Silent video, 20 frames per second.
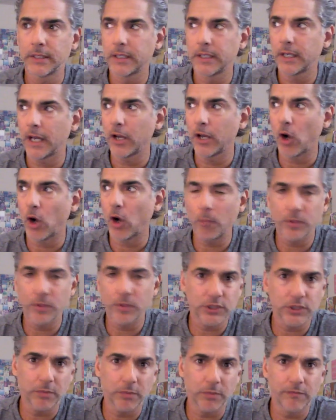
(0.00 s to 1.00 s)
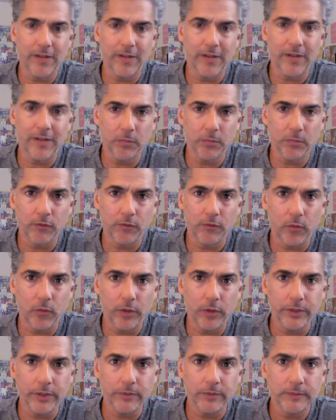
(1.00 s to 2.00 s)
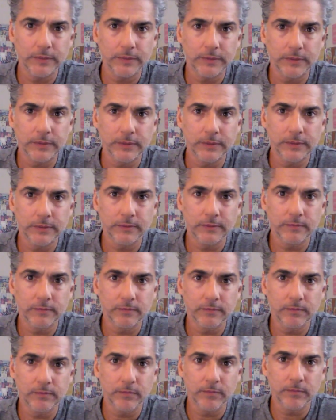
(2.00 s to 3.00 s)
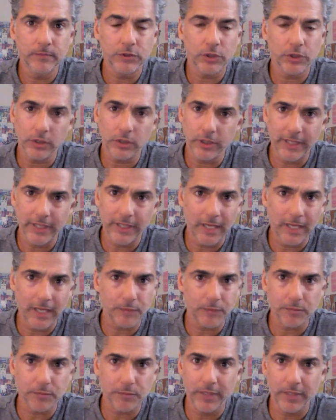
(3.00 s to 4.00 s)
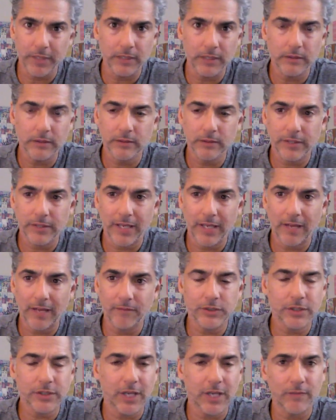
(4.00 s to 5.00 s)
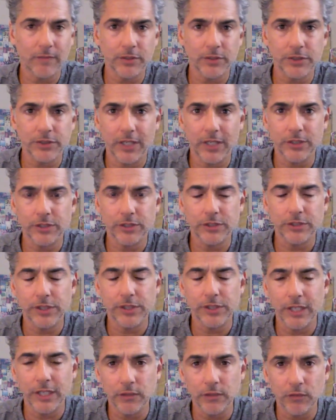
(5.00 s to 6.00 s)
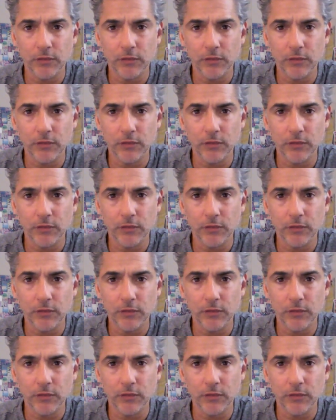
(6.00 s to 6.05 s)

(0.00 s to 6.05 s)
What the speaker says: I hope this has been valuable for you. Certainly it helps me to have these conversations. Thank you for